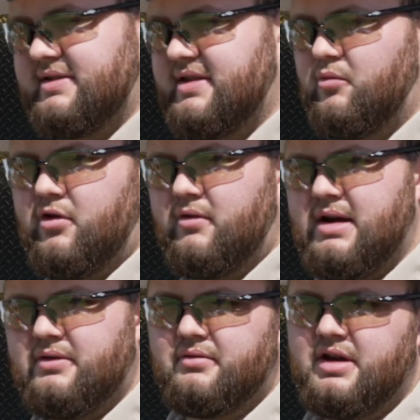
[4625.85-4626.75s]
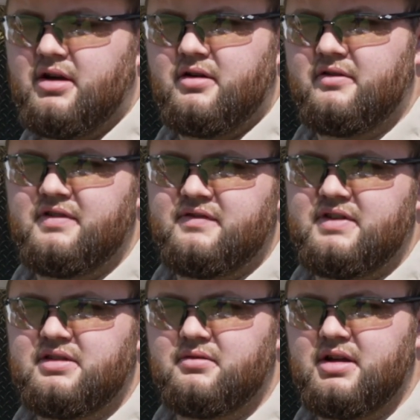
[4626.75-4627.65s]
somewhere around
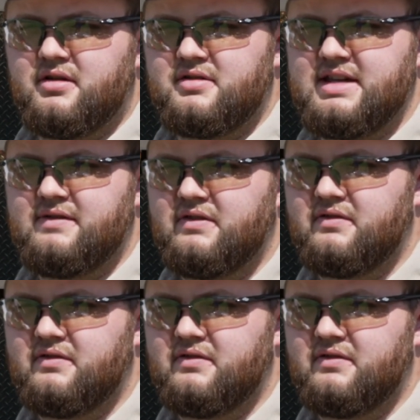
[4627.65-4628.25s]
350, 370